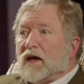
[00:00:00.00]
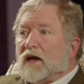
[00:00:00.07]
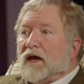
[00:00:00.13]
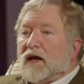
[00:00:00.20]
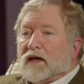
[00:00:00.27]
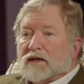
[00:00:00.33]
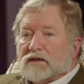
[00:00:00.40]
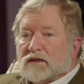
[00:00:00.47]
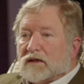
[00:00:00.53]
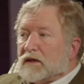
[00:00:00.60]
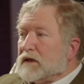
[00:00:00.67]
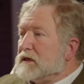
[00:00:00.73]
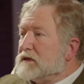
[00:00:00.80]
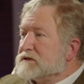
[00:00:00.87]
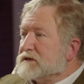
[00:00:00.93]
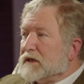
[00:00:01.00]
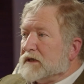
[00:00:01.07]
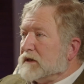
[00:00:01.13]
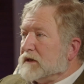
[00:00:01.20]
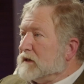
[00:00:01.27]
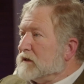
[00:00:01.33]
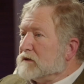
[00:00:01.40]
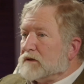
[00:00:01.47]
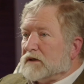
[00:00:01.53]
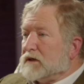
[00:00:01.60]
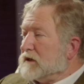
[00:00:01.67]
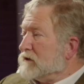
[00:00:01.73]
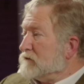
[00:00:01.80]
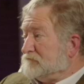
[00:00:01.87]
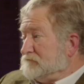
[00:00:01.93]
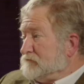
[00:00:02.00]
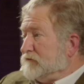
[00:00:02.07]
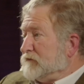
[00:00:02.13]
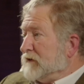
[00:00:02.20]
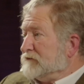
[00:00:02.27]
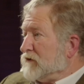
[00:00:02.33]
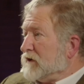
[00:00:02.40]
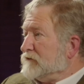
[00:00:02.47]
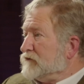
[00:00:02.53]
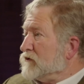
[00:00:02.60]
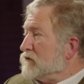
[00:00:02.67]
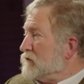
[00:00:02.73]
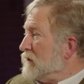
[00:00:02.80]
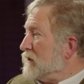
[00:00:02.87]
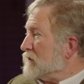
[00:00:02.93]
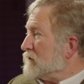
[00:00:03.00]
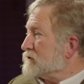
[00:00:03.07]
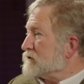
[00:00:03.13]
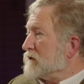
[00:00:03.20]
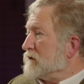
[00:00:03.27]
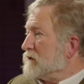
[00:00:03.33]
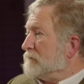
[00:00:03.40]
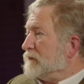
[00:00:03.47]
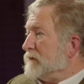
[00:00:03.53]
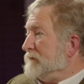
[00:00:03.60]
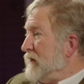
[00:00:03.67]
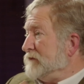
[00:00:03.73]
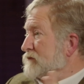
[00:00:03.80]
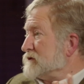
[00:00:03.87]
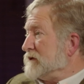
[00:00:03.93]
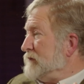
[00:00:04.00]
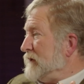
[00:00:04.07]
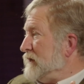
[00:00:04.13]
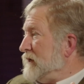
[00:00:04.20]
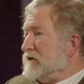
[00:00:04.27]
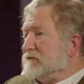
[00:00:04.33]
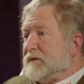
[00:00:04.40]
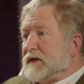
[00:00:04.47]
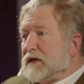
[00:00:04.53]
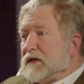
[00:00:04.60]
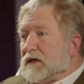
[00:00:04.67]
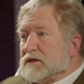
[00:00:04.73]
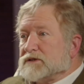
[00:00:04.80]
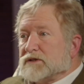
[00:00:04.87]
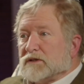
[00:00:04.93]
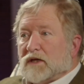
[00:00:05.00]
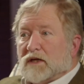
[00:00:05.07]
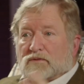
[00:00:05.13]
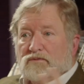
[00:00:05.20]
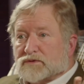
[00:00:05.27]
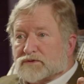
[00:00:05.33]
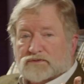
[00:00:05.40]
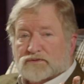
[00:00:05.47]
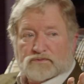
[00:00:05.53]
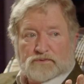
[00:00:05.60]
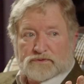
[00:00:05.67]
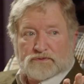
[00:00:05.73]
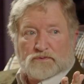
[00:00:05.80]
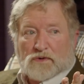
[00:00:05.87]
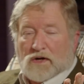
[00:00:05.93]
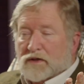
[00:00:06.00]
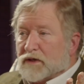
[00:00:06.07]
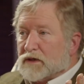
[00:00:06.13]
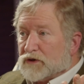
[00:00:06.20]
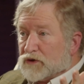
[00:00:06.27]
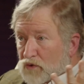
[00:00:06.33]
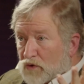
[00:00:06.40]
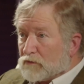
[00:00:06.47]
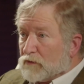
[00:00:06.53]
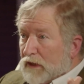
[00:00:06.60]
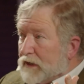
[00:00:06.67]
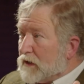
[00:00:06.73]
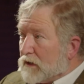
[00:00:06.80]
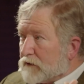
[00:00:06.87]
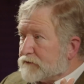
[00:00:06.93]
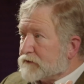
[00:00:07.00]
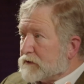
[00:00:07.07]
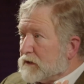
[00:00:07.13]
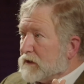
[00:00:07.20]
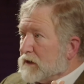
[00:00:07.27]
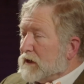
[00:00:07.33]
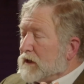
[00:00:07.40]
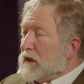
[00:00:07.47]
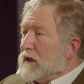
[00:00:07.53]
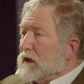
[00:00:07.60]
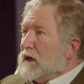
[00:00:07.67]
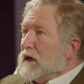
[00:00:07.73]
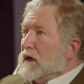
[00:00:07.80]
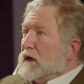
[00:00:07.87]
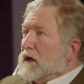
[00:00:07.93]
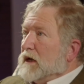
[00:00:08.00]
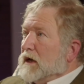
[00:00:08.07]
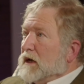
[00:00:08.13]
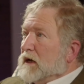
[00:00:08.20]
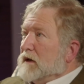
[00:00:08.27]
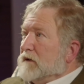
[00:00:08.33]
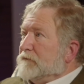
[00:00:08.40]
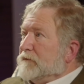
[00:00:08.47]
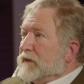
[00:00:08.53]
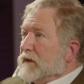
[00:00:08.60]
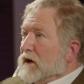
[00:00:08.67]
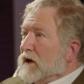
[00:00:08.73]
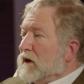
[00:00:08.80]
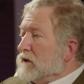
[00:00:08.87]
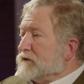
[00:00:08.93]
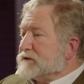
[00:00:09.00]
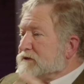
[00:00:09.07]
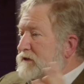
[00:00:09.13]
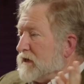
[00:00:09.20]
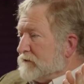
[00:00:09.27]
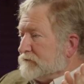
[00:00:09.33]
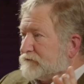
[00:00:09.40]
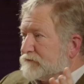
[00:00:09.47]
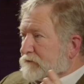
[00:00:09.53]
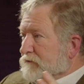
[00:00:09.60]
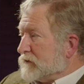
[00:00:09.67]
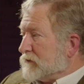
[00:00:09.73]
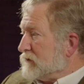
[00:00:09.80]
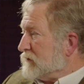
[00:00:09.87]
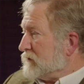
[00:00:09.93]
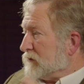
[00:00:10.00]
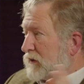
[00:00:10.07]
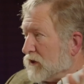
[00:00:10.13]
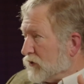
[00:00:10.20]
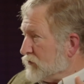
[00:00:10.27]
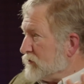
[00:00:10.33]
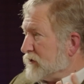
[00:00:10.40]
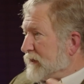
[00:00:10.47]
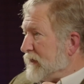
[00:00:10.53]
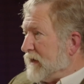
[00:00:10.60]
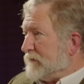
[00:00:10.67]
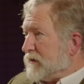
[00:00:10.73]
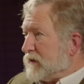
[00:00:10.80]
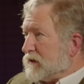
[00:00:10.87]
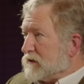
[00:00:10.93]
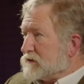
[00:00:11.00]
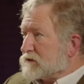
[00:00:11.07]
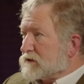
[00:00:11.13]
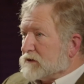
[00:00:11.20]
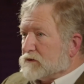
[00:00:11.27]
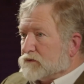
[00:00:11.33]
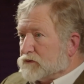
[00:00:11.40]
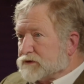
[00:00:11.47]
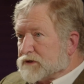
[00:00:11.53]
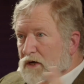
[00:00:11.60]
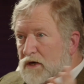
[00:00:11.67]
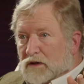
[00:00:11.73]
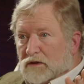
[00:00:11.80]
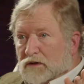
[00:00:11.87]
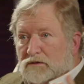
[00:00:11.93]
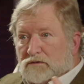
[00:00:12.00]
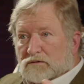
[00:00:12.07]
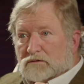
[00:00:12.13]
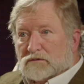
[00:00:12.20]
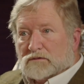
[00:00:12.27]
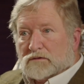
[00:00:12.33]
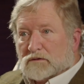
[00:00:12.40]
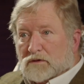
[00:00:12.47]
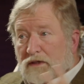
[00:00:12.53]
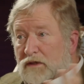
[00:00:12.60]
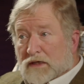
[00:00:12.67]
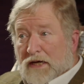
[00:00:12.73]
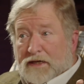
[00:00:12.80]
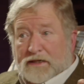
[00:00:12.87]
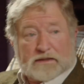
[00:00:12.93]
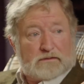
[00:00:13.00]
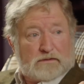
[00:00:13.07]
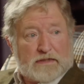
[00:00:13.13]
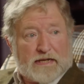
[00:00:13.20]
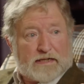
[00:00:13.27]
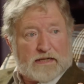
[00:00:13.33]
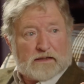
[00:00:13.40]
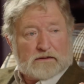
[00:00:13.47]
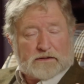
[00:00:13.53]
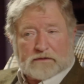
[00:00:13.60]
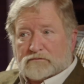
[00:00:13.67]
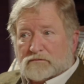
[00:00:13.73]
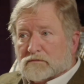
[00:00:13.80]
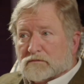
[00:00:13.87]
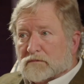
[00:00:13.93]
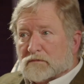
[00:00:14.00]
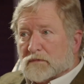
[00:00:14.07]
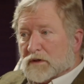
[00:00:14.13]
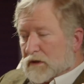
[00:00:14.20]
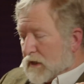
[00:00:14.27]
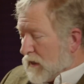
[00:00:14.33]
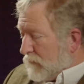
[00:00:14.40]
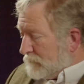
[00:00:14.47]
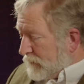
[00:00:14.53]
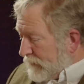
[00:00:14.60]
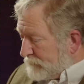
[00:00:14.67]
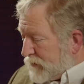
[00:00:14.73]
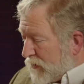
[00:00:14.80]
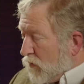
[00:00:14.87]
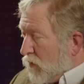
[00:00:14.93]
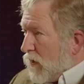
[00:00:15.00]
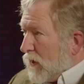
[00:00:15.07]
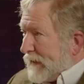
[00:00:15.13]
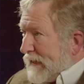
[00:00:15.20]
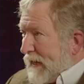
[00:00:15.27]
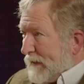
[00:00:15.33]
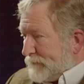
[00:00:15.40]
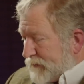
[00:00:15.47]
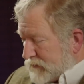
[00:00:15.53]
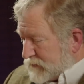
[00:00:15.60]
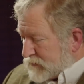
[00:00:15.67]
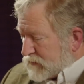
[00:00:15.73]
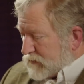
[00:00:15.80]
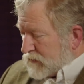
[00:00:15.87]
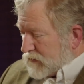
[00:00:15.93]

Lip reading: And he said in a very few years, the man was completely off medication and was walking in normal health. All the stuff, including the diabetes, was gone. God had healed him. But what happens